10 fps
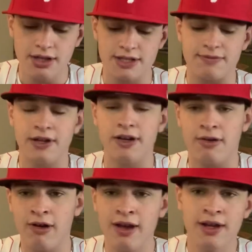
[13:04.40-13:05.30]
this
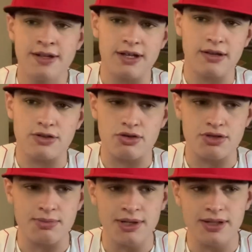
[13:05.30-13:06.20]
video. Check out the
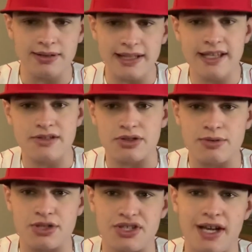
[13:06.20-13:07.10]
social media. Link in the
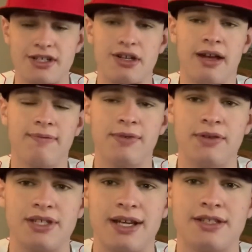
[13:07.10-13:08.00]
description section. At
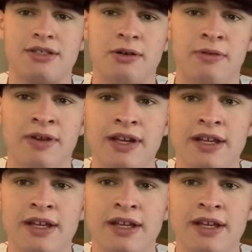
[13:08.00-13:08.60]
Philly's Hat Stove.